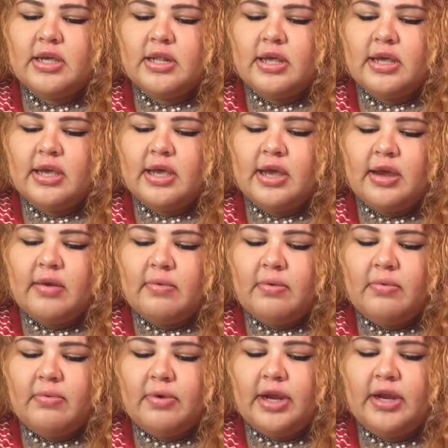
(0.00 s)
get like
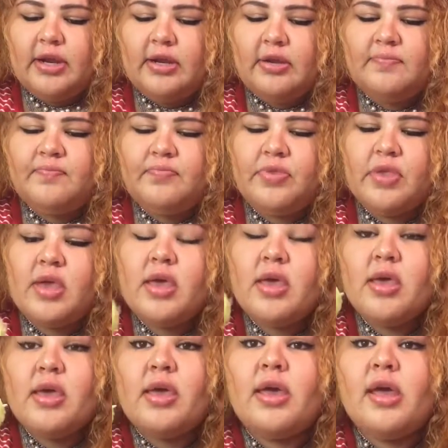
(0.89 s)
heavy rain,
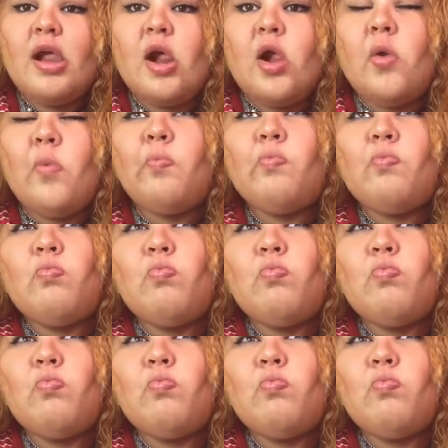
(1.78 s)
and